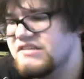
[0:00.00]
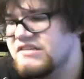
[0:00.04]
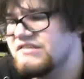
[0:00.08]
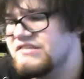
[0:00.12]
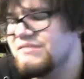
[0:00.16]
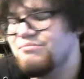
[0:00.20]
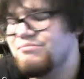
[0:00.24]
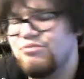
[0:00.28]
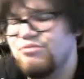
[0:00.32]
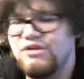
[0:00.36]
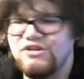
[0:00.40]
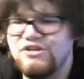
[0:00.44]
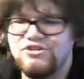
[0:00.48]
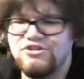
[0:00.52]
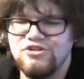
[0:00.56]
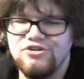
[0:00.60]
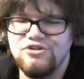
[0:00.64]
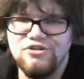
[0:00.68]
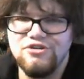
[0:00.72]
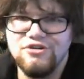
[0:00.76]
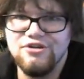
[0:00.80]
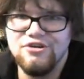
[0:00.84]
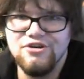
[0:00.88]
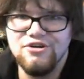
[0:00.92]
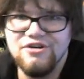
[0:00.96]
because I'm pretty sure
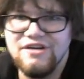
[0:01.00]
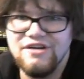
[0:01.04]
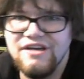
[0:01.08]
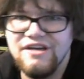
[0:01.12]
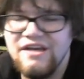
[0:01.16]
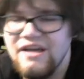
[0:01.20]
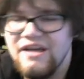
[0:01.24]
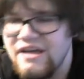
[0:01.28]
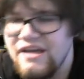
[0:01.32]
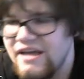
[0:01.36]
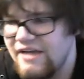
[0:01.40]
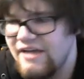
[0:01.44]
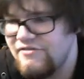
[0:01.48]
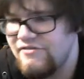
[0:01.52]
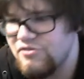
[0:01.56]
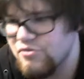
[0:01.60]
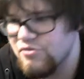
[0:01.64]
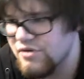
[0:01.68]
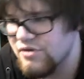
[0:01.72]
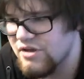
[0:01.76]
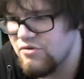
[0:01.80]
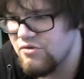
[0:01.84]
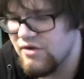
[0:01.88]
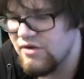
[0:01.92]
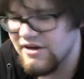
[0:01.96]
you could if you
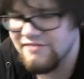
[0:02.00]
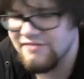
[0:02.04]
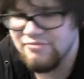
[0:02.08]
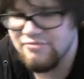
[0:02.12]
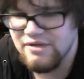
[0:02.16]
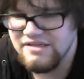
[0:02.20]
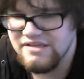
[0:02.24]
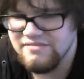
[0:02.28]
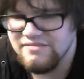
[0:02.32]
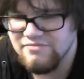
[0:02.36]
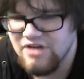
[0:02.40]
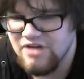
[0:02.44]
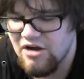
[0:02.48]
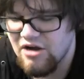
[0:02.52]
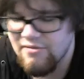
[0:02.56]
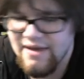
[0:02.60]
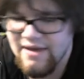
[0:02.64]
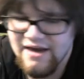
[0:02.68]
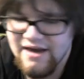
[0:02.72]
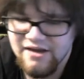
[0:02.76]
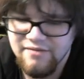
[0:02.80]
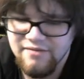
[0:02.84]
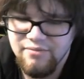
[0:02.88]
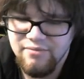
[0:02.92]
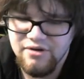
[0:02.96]
really wanted to play some
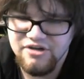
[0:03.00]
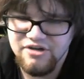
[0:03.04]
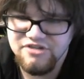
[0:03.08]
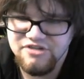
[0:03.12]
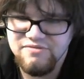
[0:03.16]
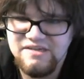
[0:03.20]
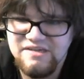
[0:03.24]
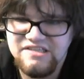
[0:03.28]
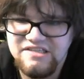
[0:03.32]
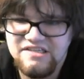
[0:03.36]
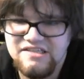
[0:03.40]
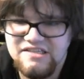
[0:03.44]
Dogmatica Punishments,